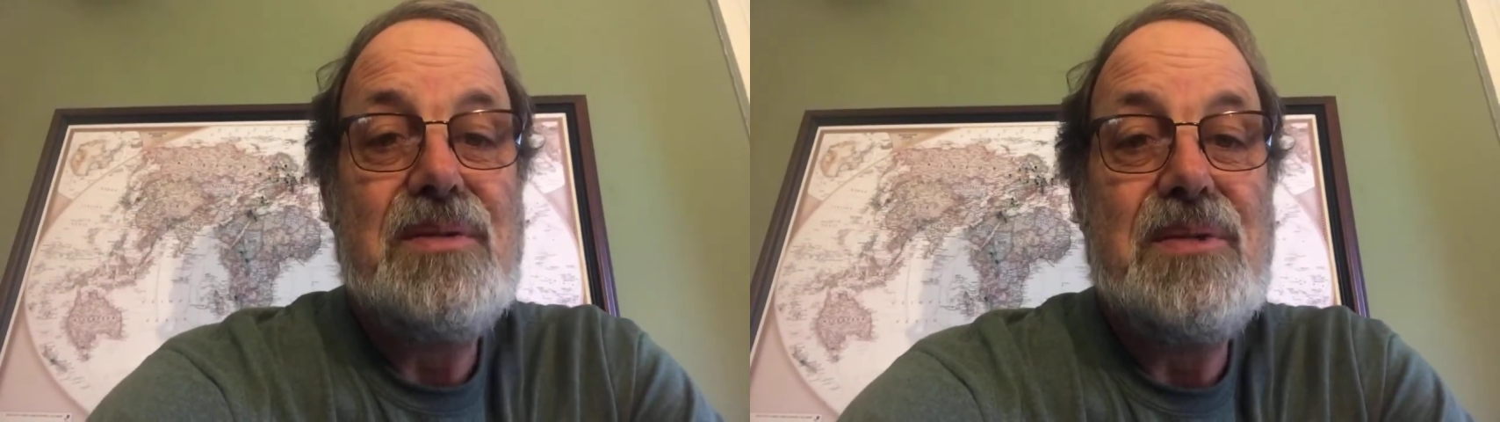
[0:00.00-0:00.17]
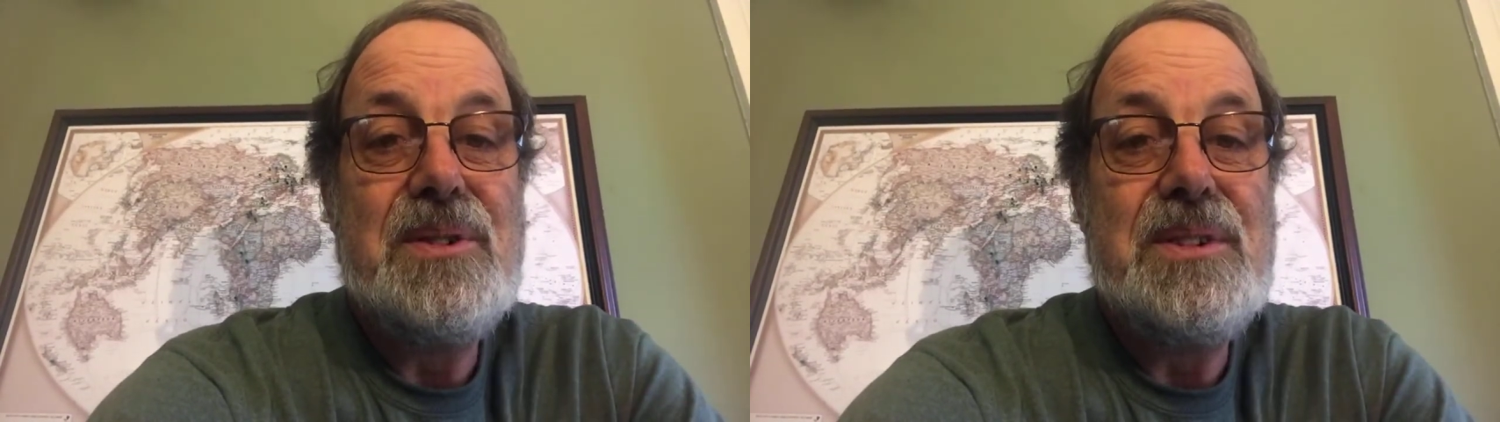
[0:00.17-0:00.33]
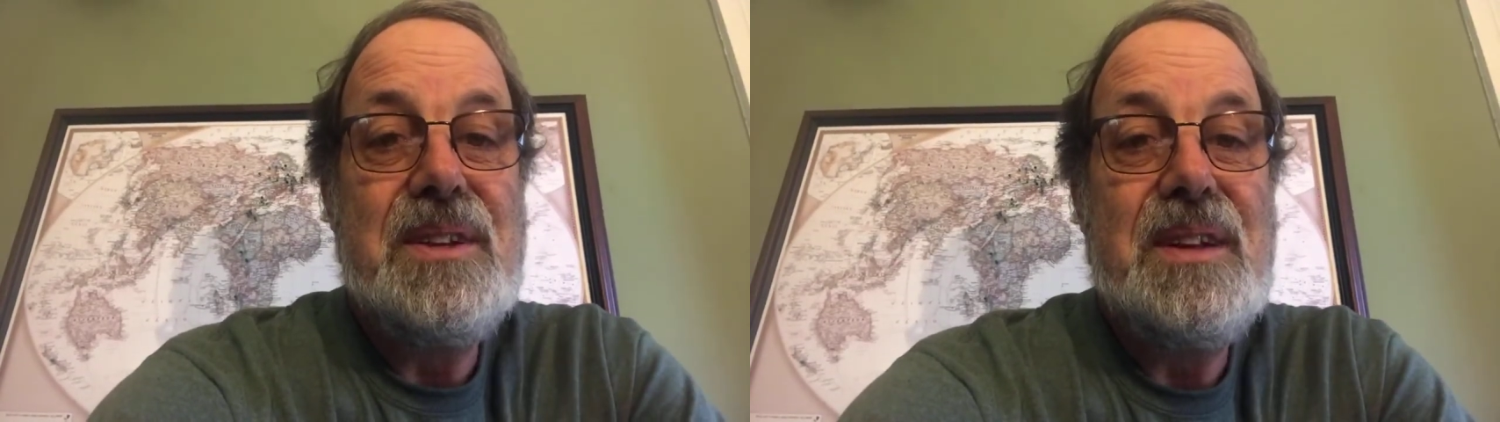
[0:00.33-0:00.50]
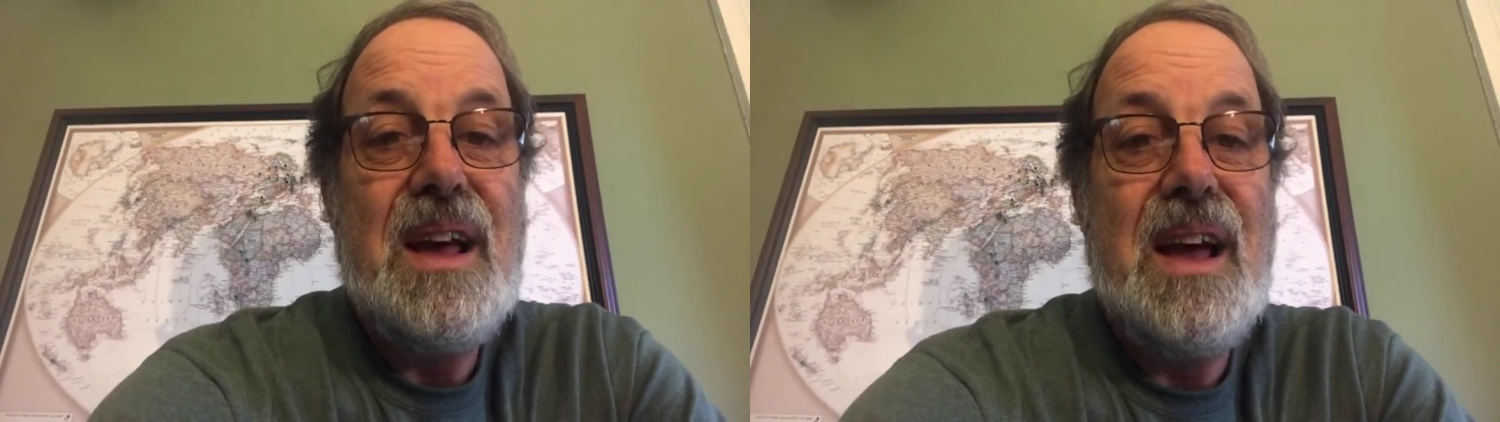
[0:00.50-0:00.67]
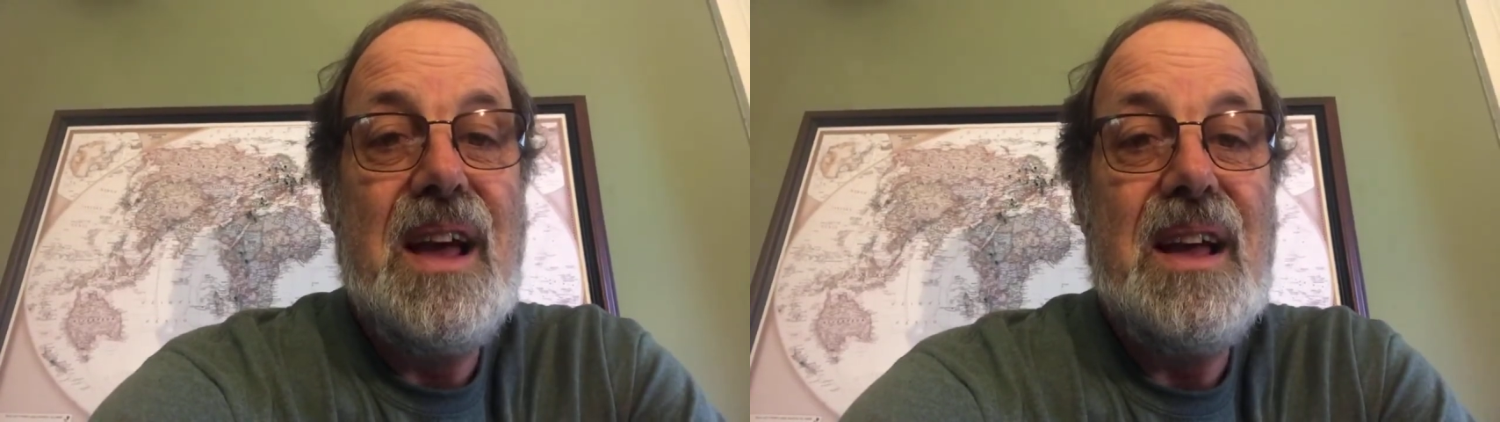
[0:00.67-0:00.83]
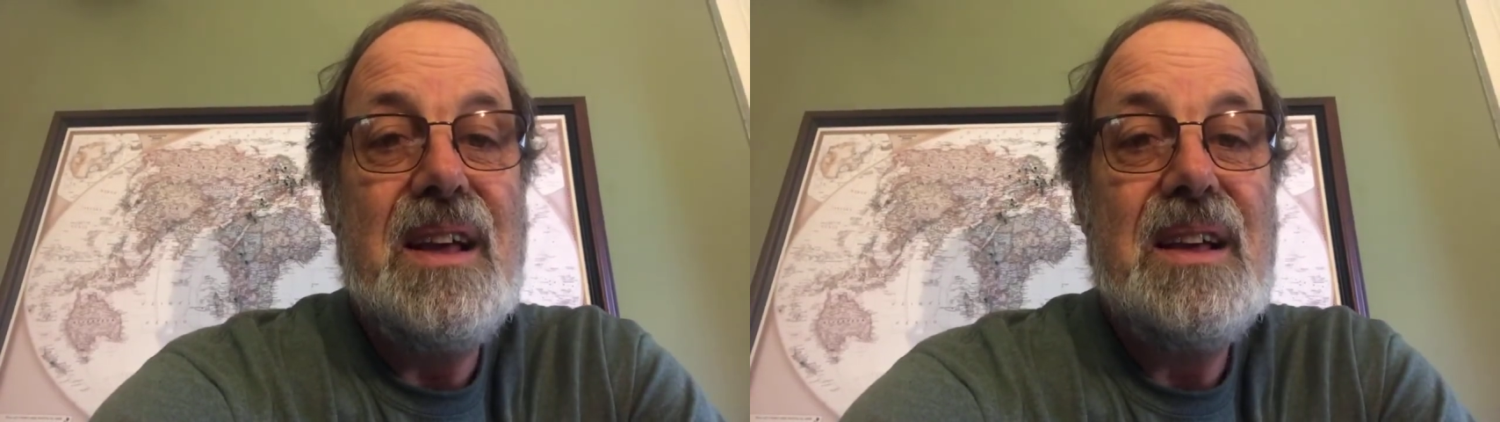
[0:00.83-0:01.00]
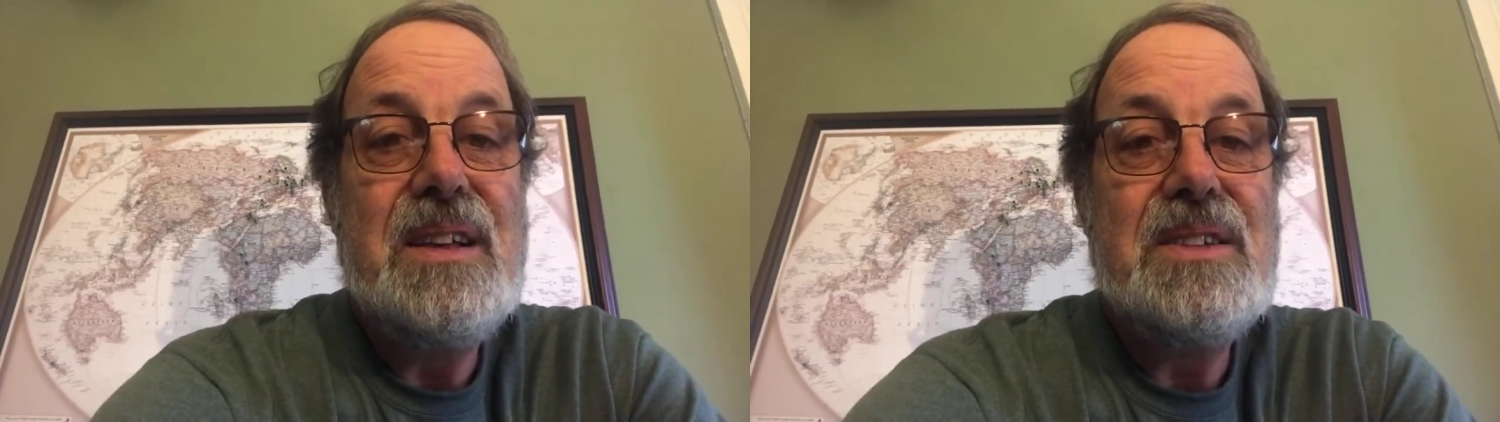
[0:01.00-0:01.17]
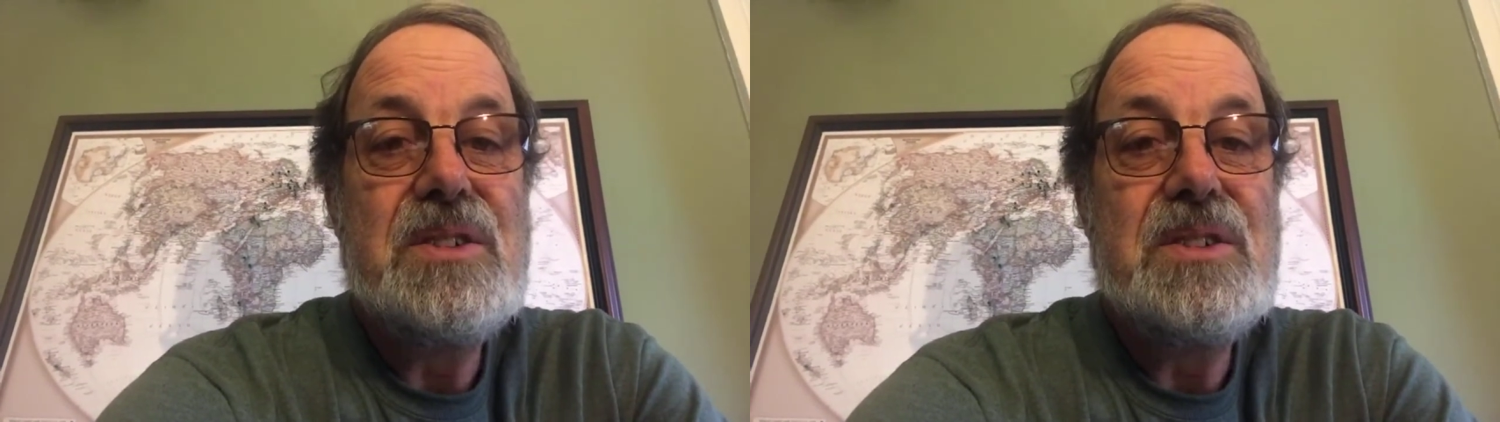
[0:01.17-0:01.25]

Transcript: for today is